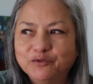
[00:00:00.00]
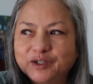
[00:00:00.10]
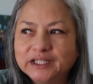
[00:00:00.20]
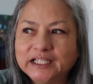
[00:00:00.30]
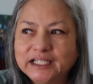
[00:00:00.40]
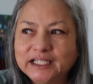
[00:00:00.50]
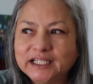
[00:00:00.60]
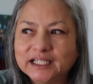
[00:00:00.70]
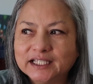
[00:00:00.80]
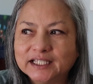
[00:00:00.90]

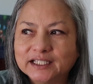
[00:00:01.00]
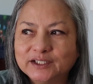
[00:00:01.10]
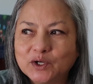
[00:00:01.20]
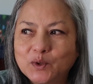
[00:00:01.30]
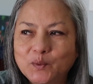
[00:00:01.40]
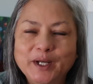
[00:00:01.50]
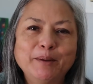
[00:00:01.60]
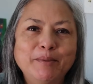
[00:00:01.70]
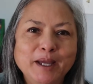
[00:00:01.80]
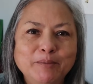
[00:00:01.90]
really don't want
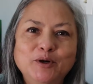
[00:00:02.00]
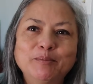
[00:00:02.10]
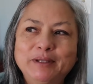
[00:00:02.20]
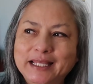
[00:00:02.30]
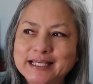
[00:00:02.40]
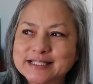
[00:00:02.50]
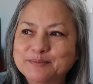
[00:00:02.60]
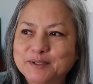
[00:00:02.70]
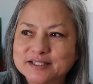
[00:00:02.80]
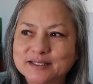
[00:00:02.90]
to buy more plants
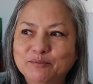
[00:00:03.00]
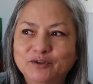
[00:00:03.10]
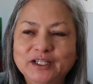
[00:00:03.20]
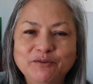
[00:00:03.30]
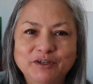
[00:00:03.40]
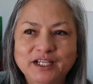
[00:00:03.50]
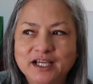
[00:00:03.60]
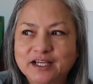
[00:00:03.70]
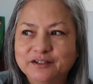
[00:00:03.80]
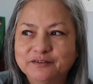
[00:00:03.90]
because I'm really
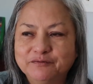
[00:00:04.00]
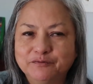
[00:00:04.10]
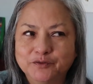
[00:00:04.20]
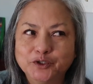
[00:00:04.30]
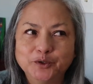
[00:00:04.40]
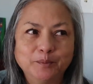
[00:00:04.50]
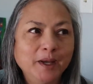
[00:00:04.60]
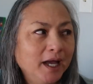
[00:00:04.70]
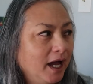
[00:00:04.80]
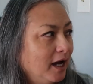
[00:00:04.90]
running out of room.
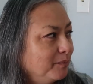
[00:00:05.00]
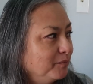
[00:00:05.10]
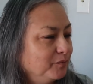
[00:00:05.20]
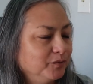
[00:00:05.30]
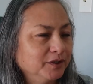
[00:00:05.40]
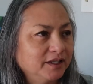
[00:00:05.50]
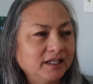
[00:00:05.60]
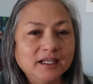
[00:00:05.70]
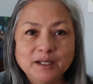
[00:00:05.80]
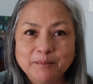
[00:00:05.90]
Um, we're
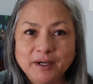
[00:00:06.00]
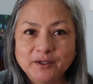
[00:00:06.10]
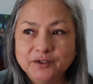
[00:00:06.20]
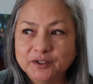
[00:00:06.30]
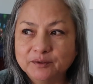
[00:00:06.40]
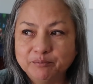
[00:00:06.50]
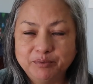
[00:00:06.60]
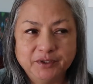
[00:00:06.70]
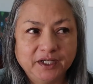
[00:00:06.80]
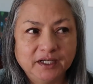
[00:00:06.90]
thinking about
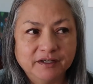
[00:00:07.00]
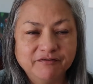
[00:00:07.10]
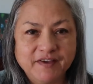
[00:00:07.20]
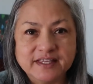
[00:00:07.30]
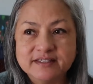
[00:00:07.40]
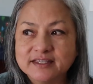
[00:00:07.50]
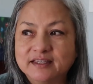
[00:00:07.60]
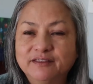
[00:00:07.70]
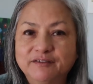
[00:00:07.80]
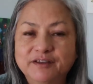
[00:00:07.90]
putting a fence
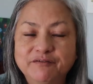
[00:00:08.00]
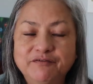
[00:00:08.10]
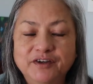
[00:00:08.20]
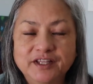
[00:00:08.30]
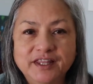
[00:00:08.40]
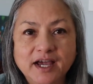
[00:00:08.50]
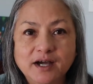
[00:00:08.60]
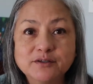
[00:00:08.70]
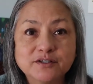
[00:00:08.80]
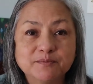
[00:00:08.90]
in in front of the
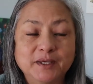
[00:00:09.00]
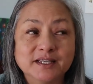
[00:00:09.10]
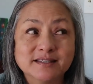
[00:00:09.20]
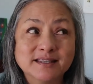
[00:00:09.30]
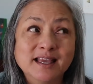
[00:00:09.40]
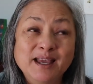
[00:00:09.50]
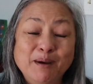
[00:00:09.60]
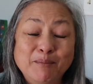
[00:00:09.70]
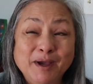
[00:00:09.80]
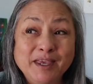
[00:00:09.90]
house because
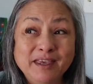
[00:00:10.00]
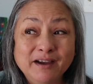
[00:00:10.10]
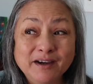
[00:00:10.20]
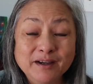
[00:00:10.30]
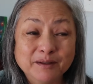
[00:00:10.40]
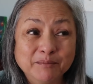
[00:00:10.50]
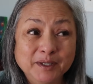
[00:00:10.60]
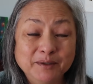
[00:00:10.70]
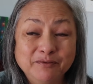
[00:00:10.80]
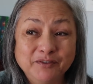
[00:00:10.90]
my yard,
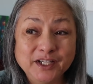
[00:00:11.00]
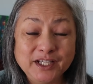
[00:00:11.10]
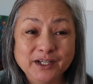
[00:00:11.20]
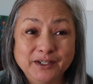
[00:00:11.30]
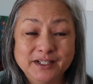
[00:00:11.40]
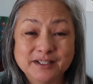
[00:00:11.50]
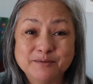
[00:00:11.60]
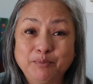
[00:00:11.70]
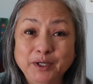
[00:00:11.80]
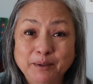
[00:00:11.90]
my front yard,
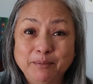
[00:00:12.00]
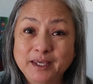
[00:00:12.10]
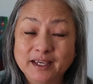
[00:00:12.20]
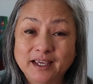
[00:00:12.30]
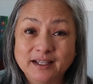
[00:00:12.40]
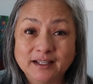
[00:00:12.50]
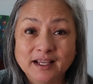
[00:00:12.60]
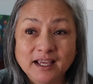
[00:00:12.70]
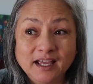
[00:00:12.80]
is pretty big, and